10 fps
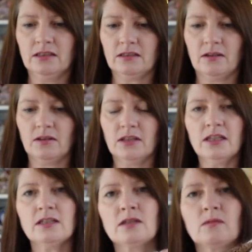So
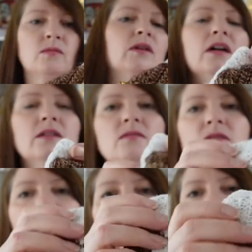this one
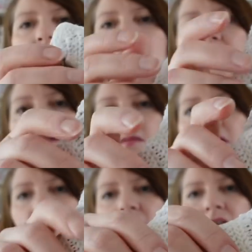with this stitch
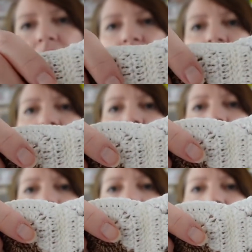marker,
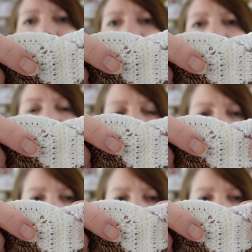this is the